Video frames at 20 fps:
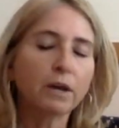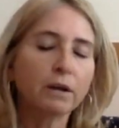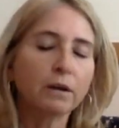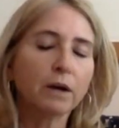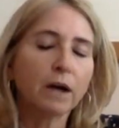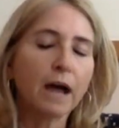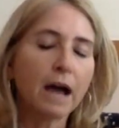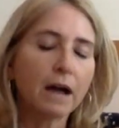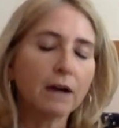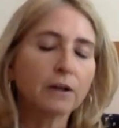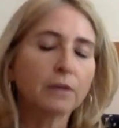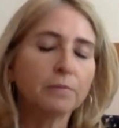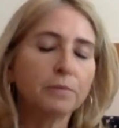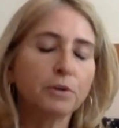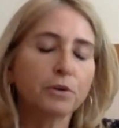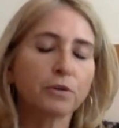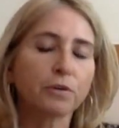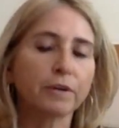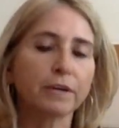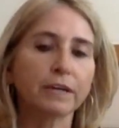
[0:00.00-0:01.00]
How come
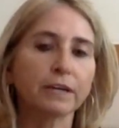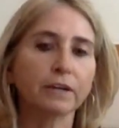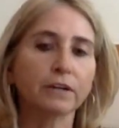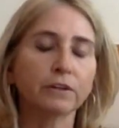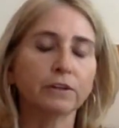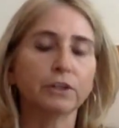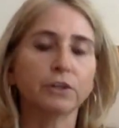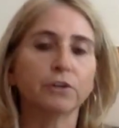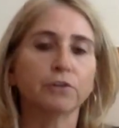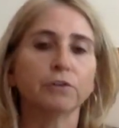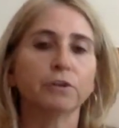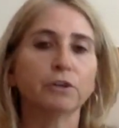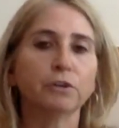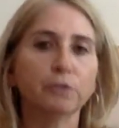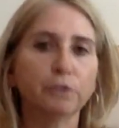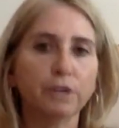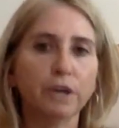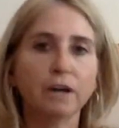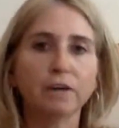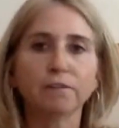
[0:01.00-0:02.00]
you're ill? You're a
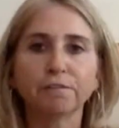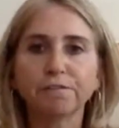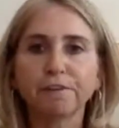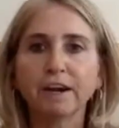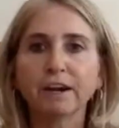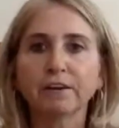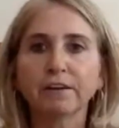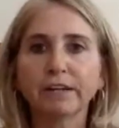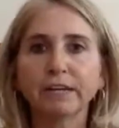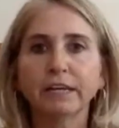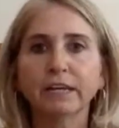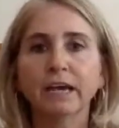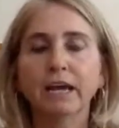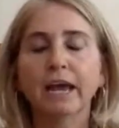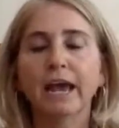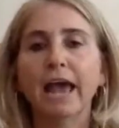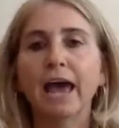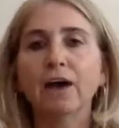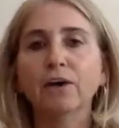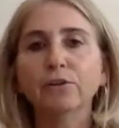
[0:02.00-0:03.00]
young, fairly
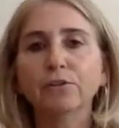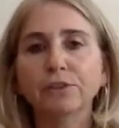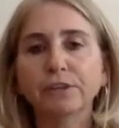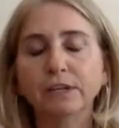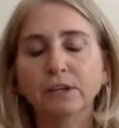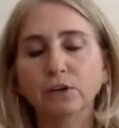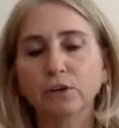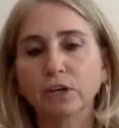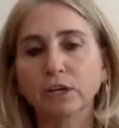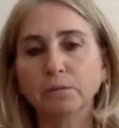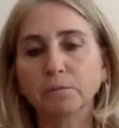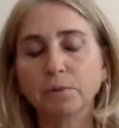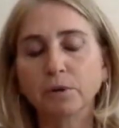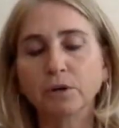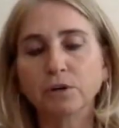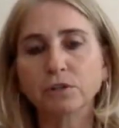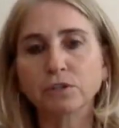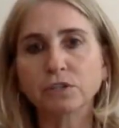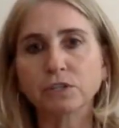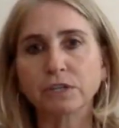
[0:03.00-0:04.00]
healthy looking
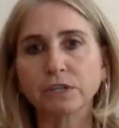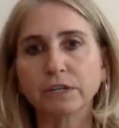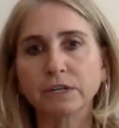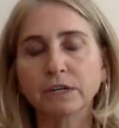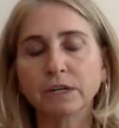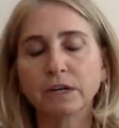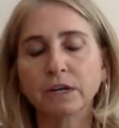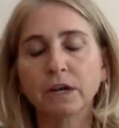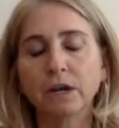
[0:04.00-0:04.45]
person.